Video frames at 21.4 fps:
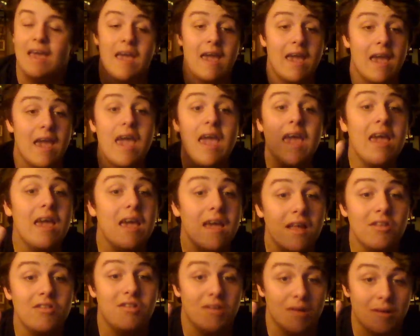
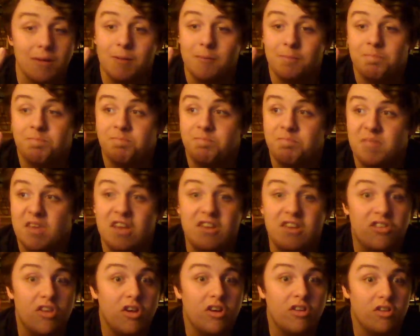and he's
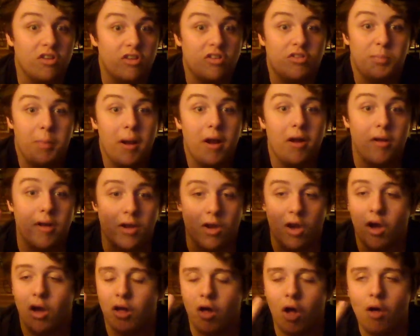on an expiring
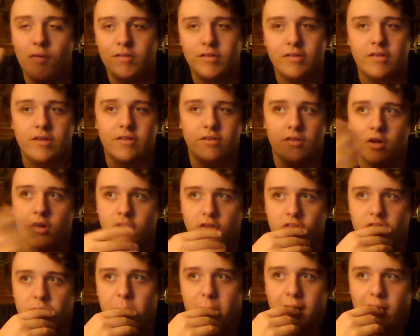
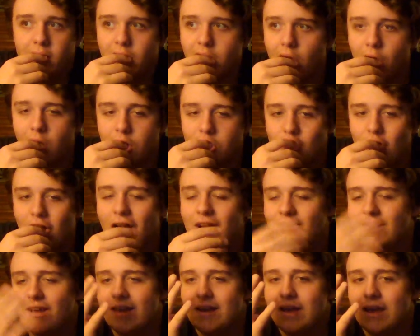contract,
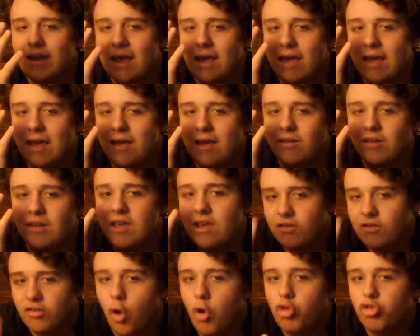and he's
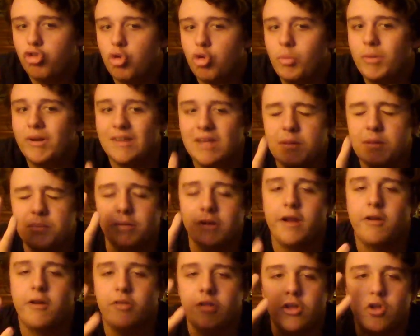also an elite player
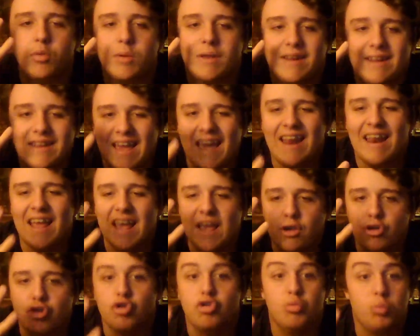that you can get a
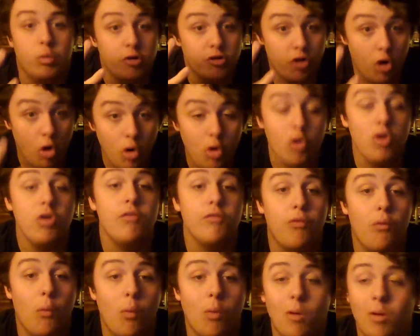good return
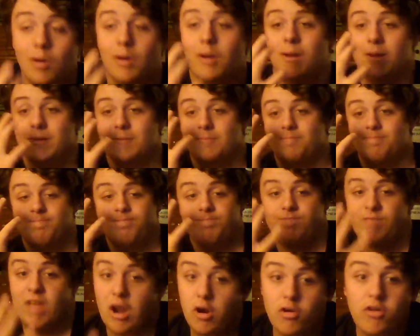for.
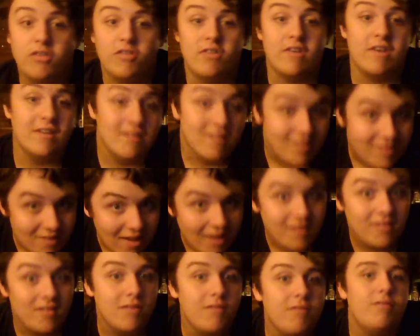There's
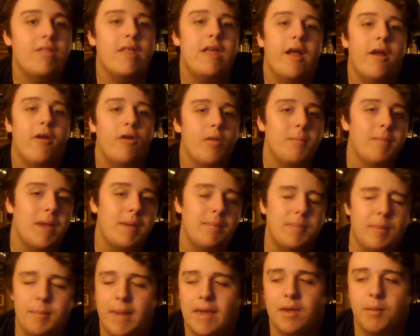incentive there to maybe
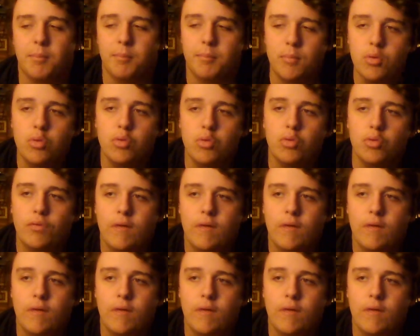make a move.